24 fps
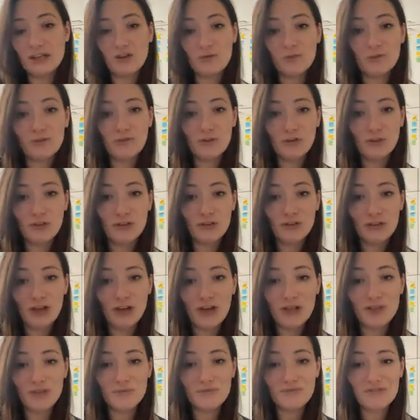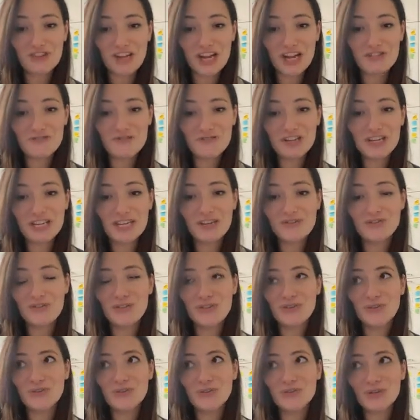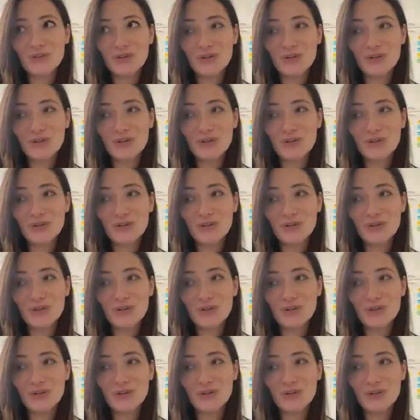off before the 3rd of January if you use the